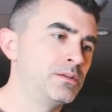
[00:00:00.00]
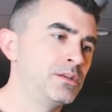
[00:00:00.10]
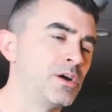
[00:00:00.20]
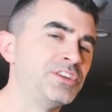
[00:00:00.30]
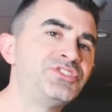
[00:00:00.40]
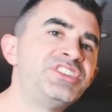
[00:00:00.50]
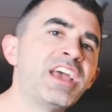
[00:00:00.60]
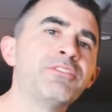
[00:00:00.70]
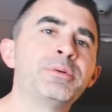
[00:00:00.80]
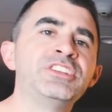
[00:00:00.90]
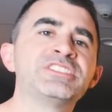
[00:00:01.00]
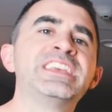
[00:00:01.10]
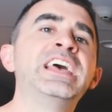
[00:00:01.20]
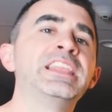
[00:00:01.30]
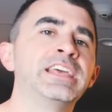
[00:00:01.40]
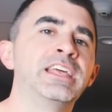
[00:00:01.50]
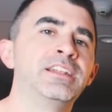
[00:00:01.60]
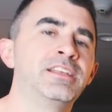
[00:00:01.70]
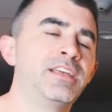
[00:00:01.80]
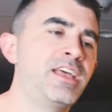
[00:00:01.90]
you know, you see everybody just killing it,
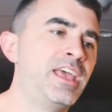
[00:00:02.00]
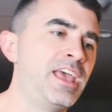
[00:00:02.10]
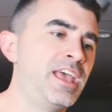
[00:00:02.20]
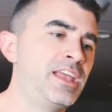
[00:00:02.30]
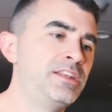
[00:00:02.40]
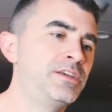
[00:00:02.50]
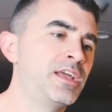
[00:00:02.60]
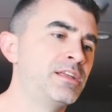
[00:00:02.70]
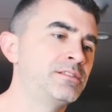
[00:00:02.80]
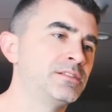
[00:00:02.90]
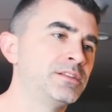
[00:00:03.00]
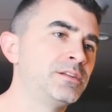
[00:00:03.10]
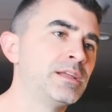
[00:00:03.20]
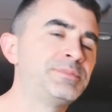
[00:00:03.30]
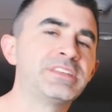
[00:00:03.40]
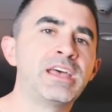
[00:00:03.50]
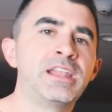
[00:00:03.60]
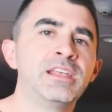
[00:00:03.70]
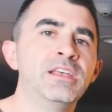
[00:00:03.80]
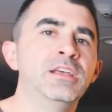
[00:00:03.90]
and you get a little
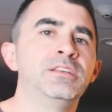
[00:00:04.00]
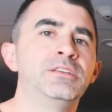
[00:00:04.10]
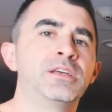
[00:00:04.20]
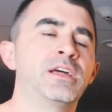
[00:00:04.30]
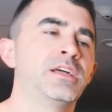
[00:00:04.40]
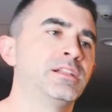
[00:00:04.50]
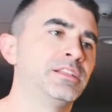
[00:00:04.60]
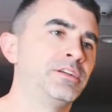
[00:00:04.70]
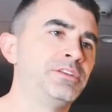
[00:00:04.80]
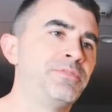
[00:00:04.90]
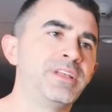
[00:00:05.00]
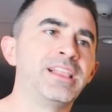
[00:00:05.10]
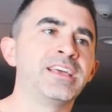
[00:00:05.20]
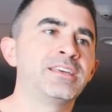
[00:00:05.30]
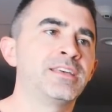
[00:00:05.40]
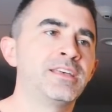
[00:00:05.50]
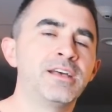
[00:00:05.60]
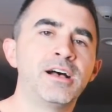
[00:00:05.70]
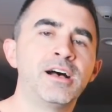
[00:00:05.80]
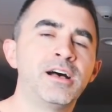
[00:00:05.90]
upset. You get a little, you feel like
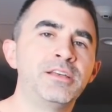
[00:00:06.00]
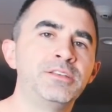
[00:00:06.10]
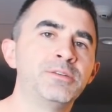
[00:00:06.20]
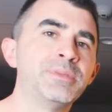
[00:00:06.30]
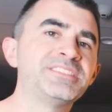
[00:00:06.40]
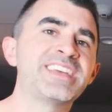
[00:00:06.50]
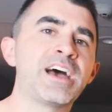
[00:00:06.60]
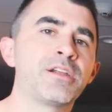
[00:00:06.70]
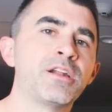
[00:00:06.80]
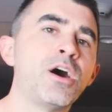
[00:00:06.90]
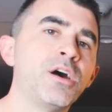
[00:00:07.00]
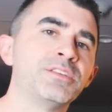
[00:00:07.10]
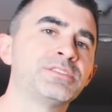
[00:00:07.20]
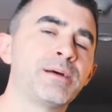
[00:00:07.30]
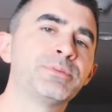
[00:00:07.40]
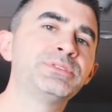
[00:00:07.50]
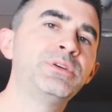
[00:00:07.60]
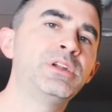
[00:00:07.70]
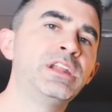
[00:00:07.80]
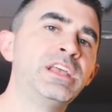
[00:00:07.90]
you're missing out on all this
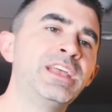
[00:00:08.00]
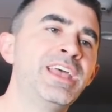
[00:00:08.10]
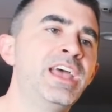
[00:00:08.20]
opportunity,